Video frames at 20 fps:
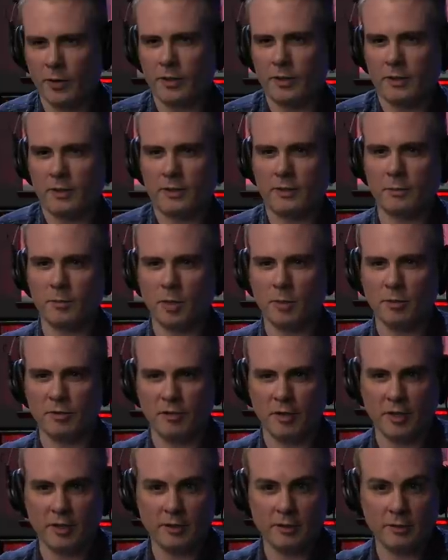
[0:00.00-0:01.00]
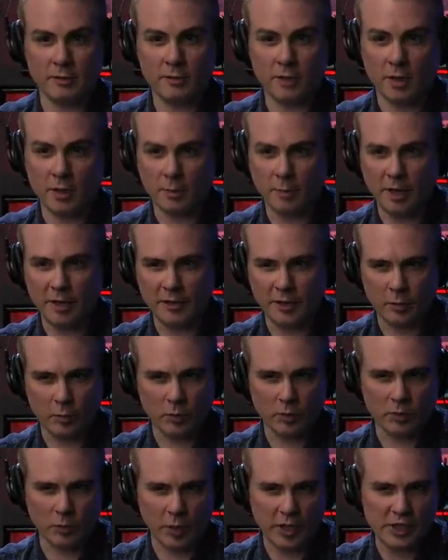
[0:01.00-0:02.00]
I guess probably fine to talk about. They
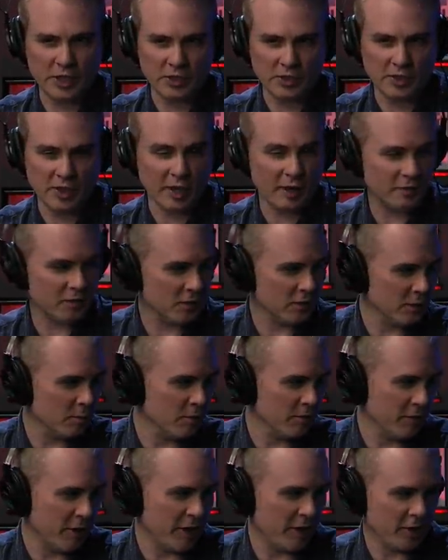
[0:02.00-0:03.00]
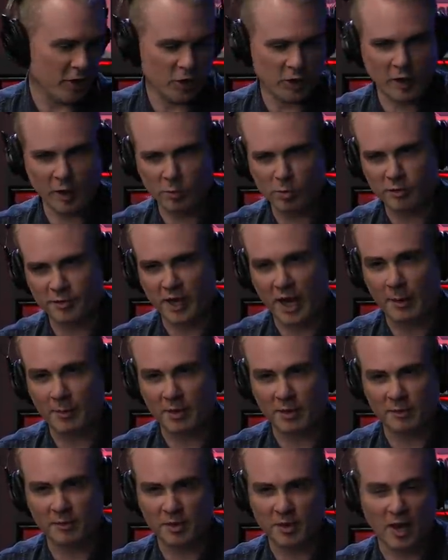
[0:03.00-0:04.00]
were gracious enough to provide a good number of
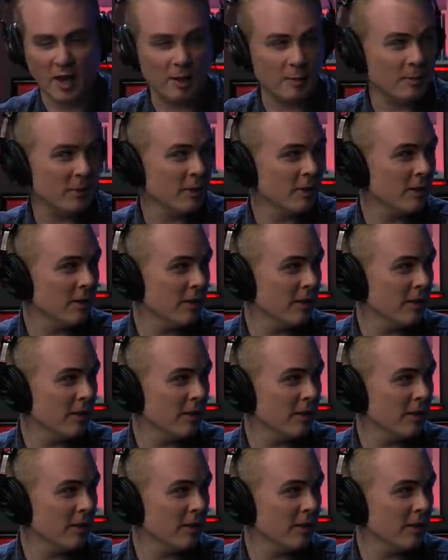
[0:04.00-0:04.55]
copies of this game.